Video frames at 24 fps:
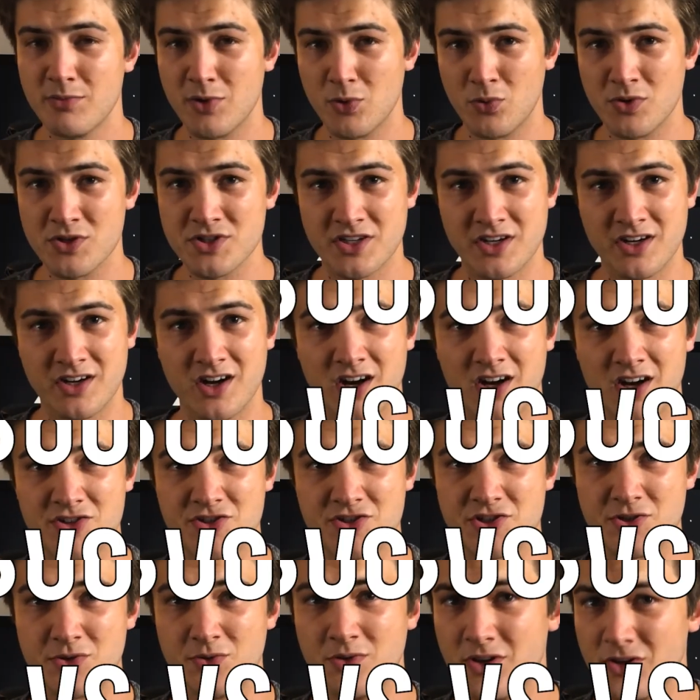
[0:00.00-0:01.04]
but one's gonna cost
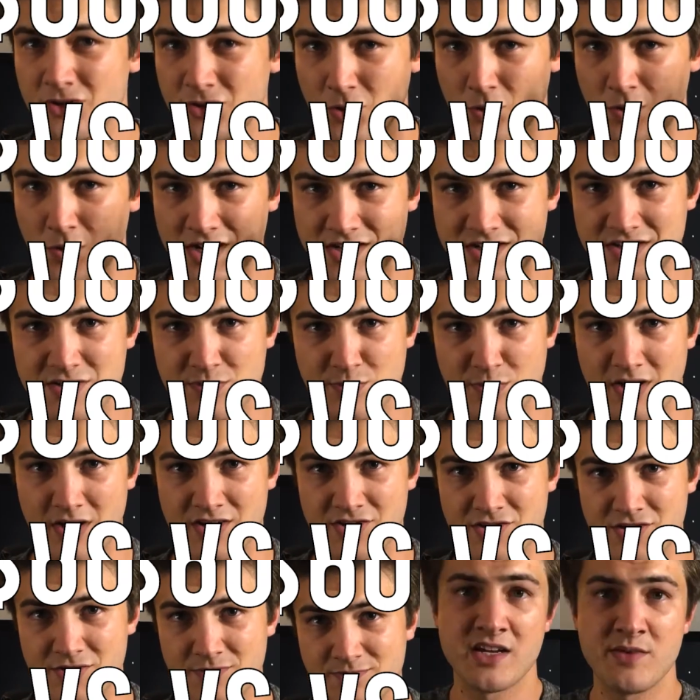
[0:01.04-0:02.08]
you twice as much. And
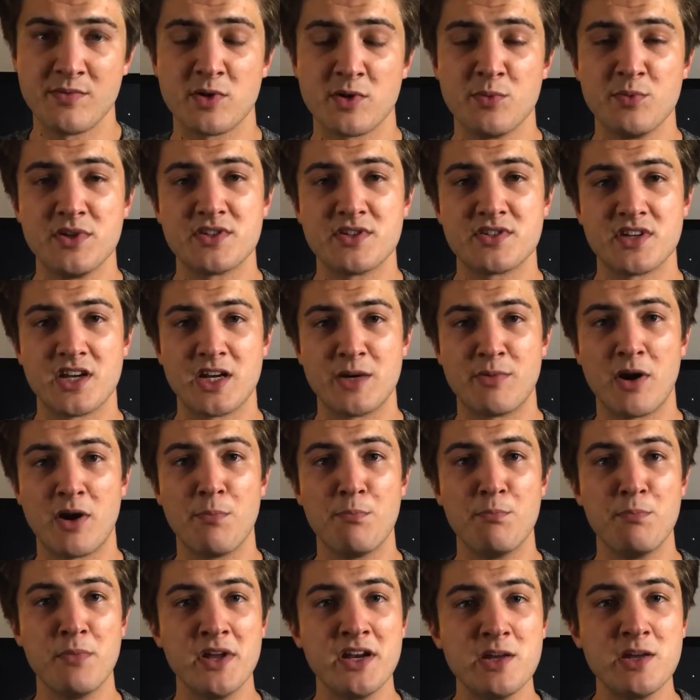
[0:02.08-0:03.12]
the same can be said about
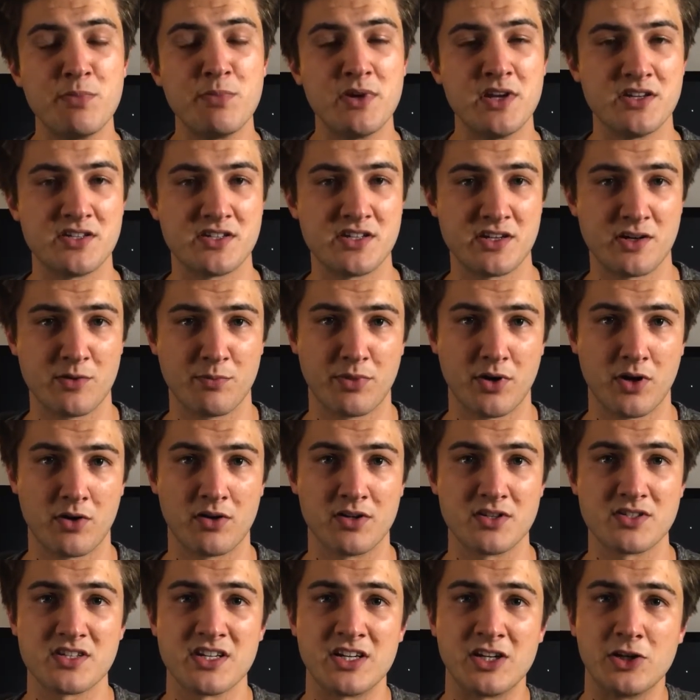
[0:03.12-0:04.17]
many PC
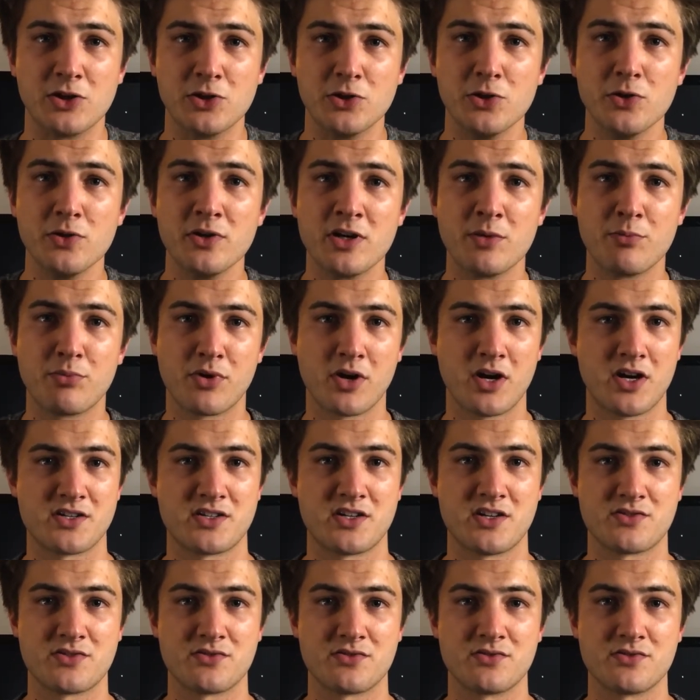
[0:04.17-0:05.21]
components, including
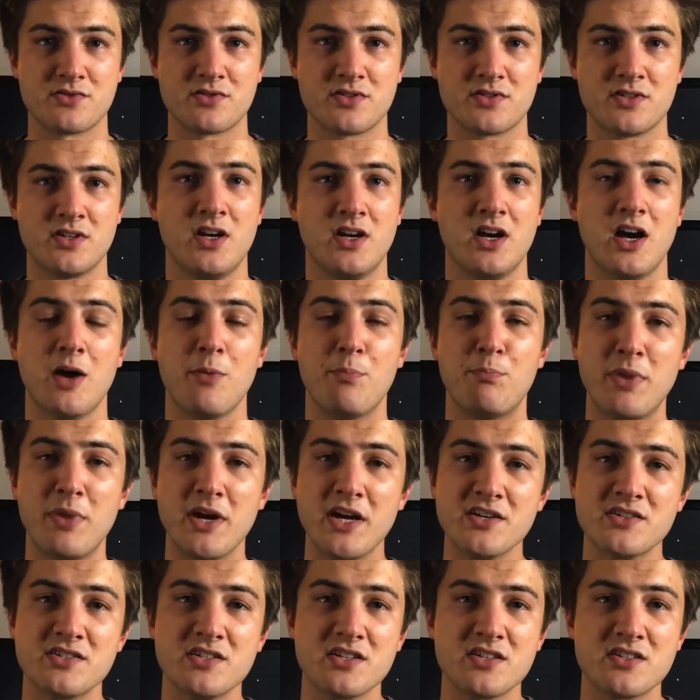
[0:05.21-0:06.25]
processors. A
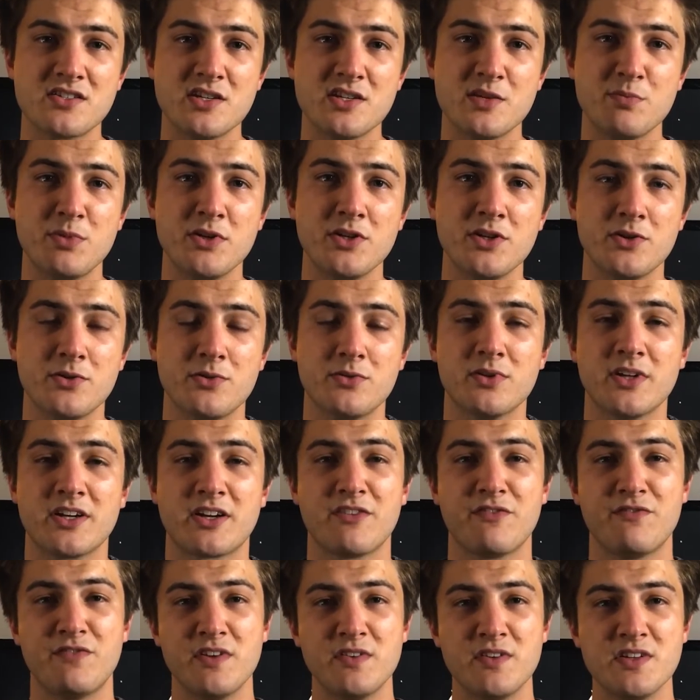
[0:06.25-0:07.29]
basic CPU like a
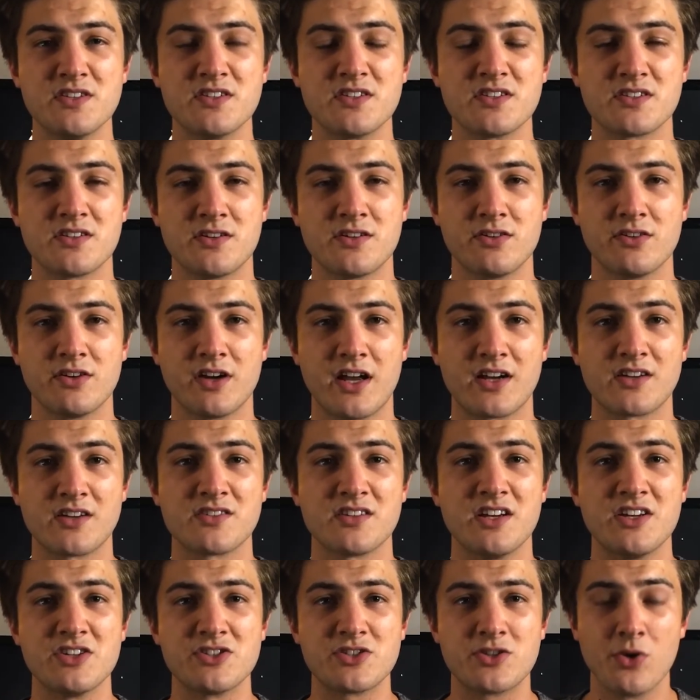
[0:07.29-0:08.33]

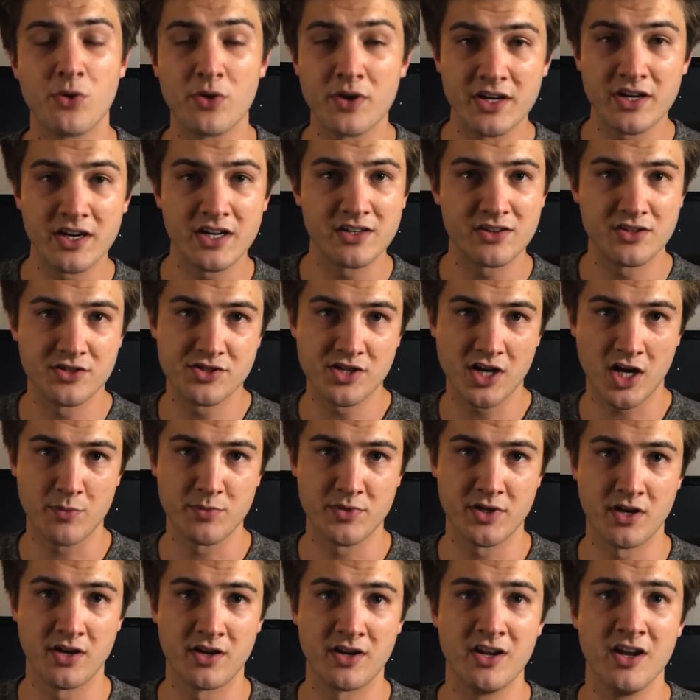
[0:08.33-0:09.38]
5600X is going to get the job
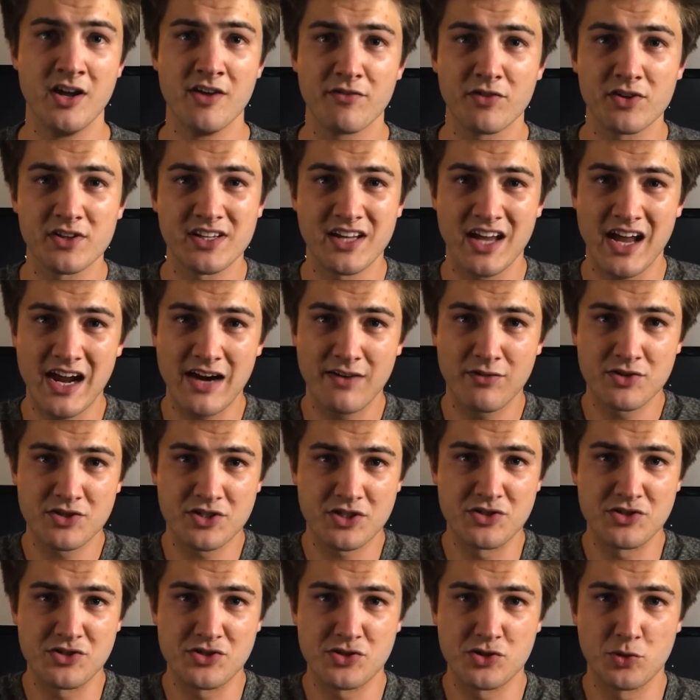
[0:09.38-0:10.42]
done for the average
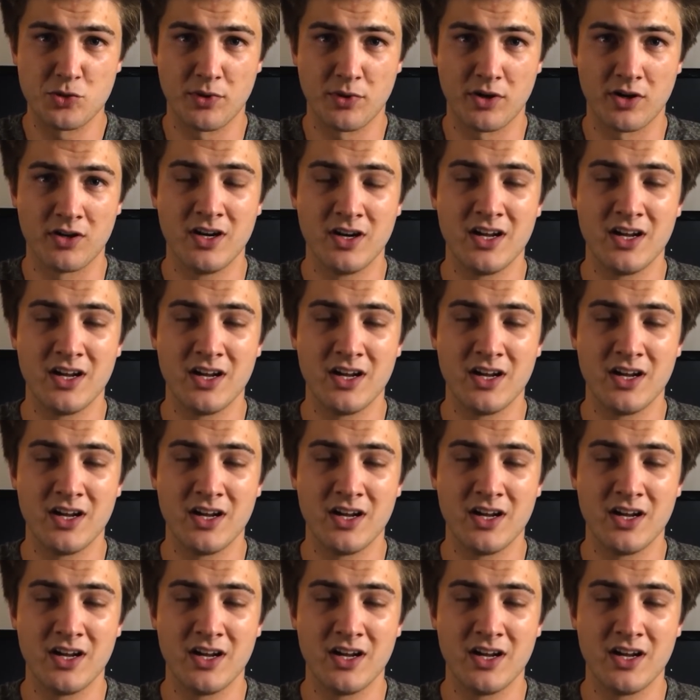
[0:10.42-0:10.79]
consumer